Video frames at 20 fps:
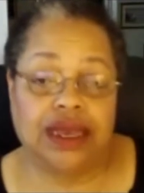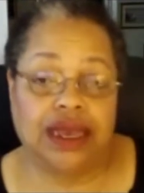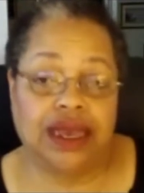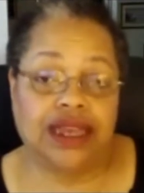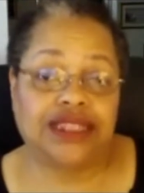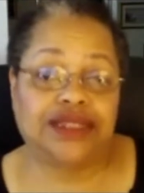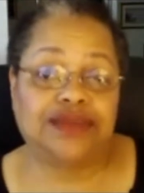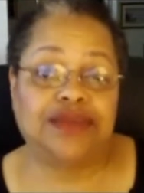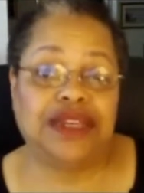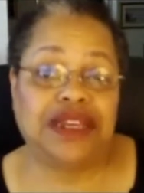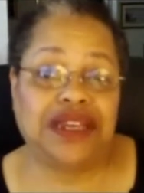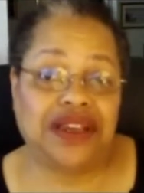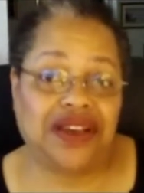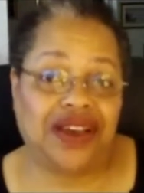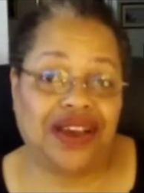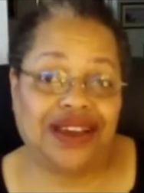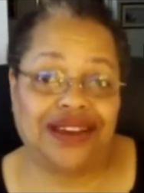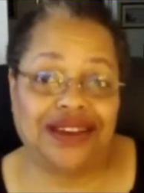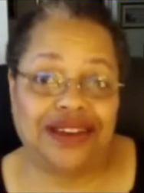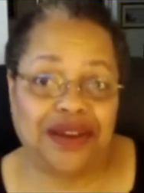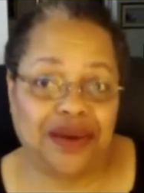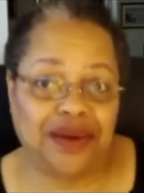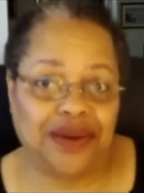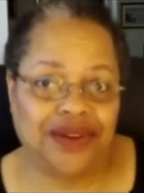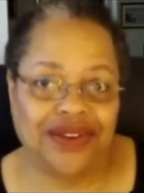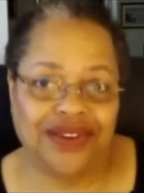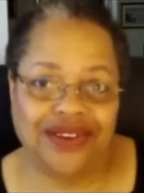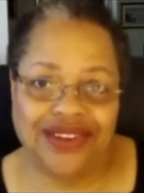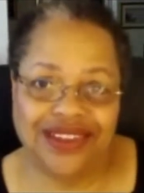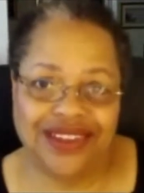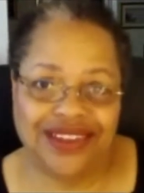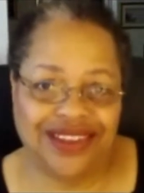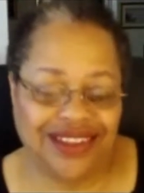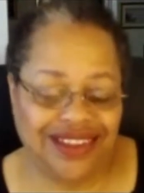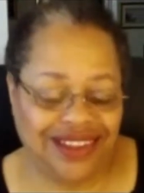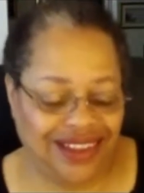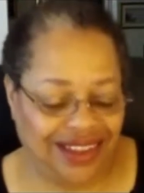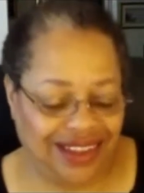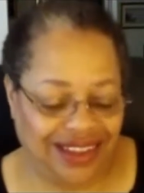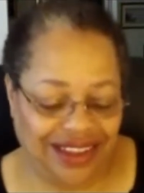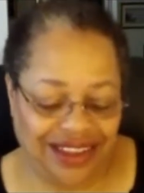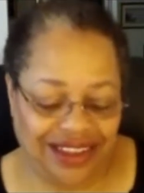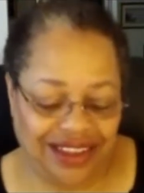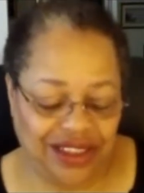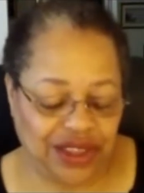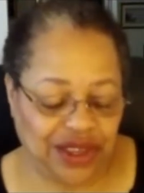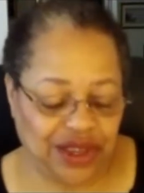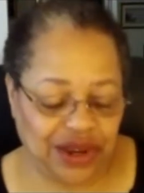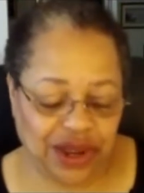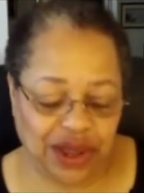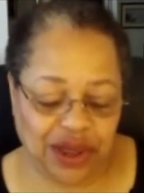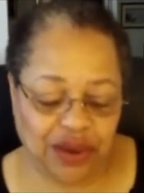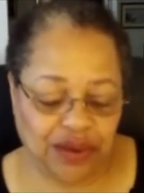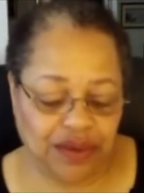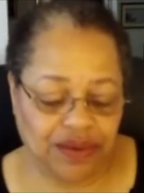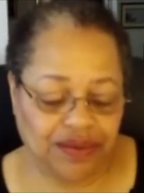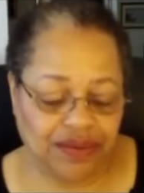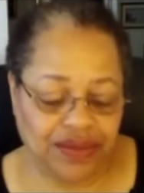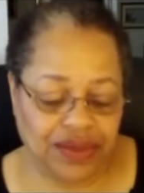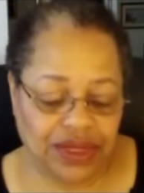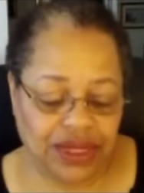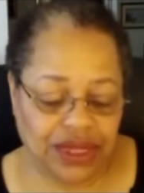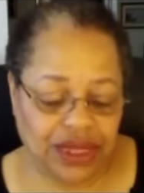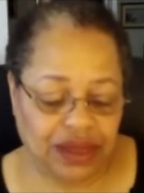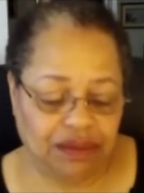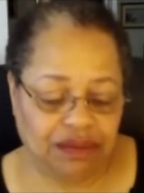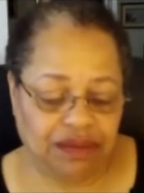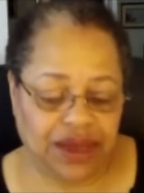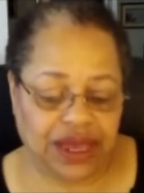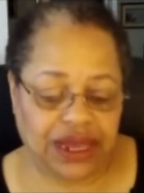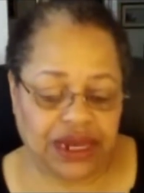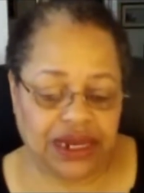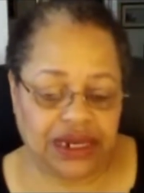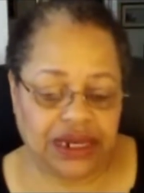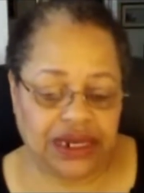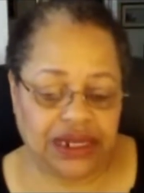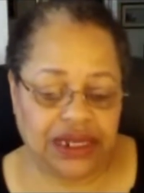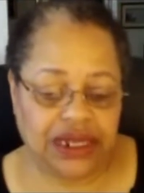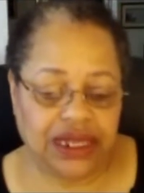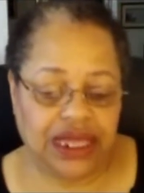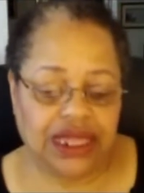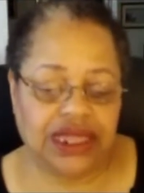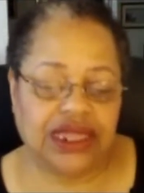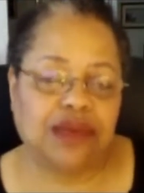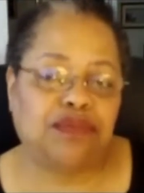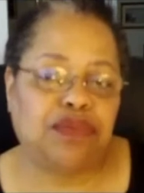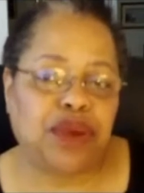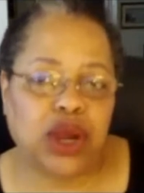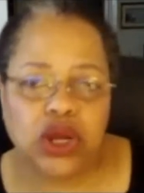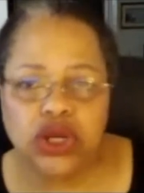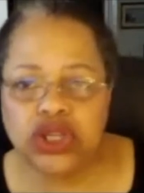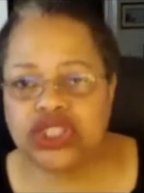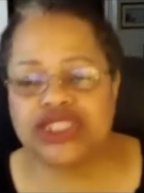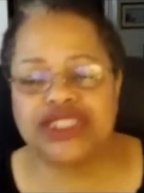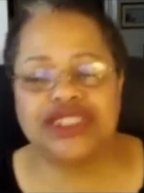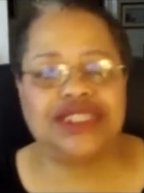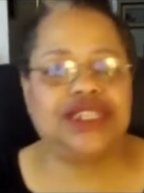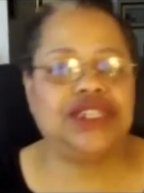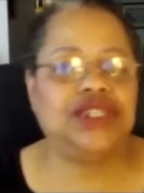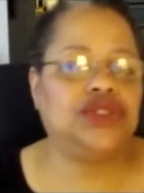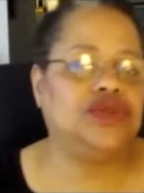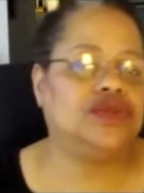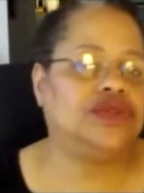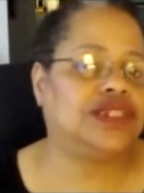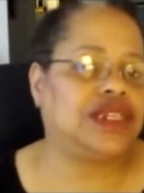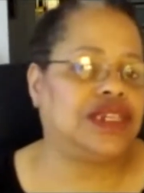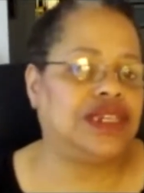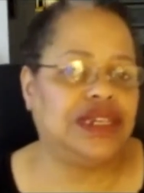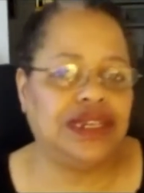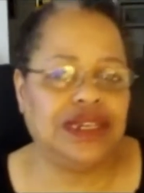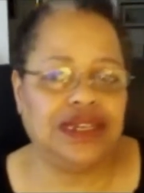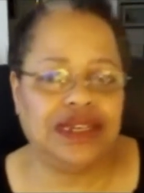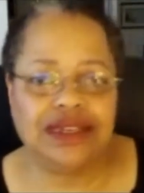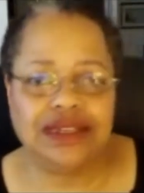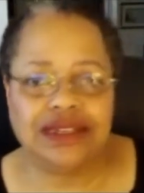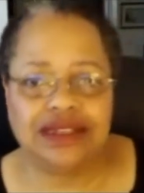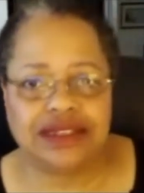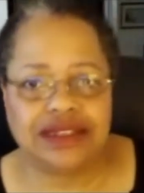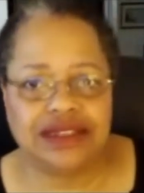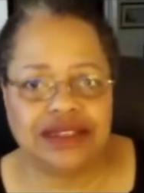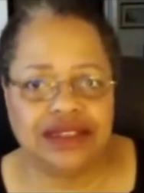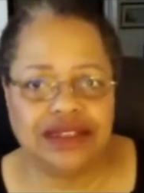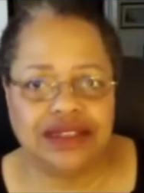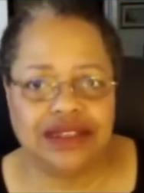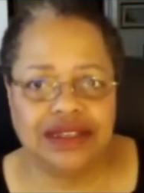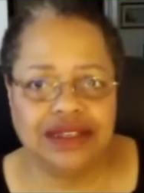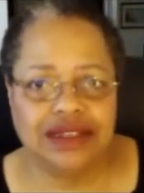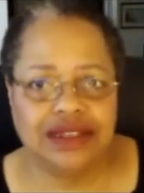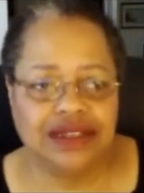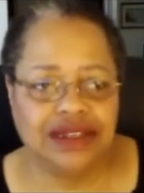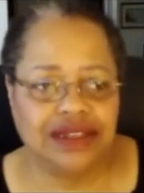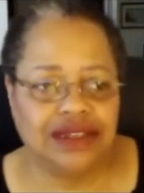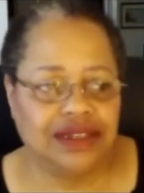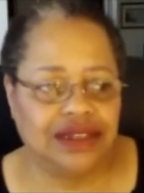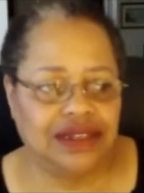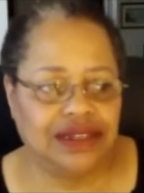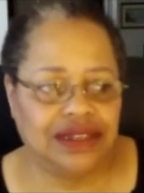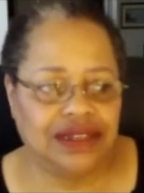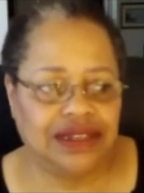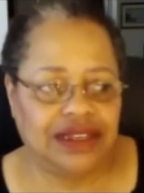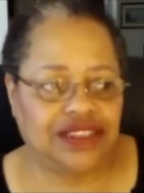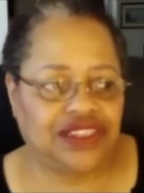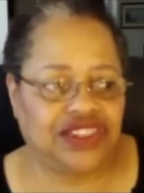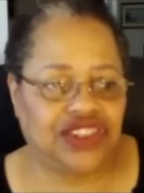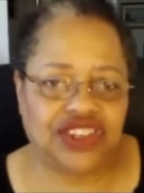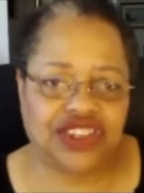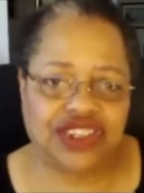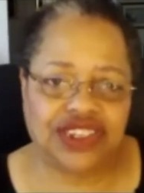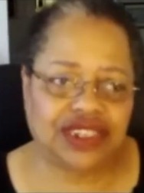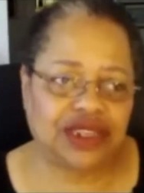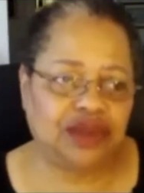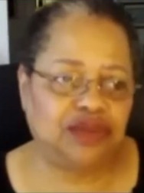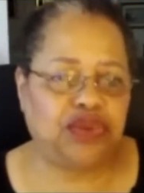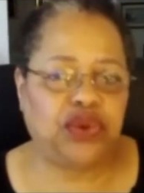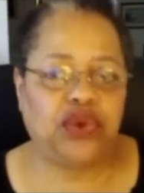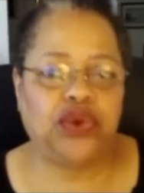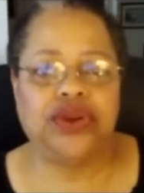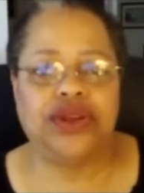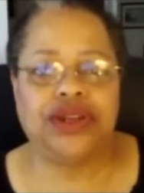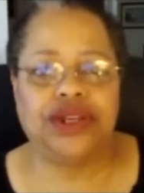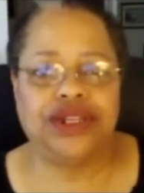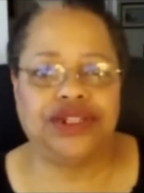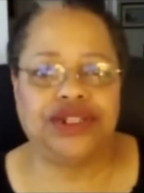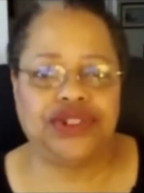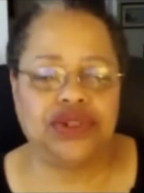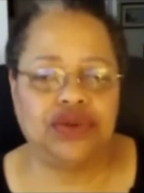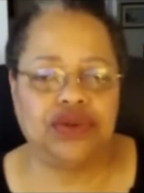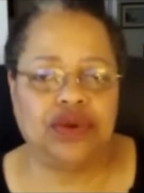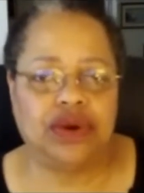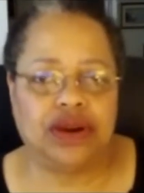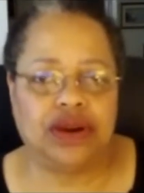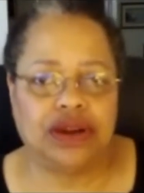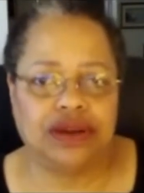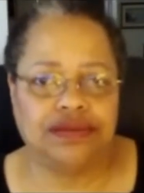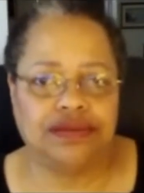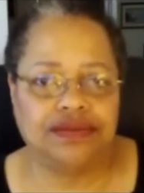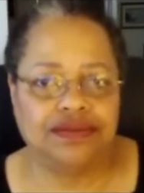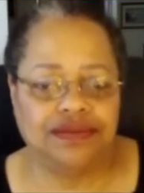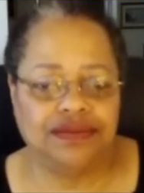Ask me how I know. You know, but the person that you tease is just as important as you are.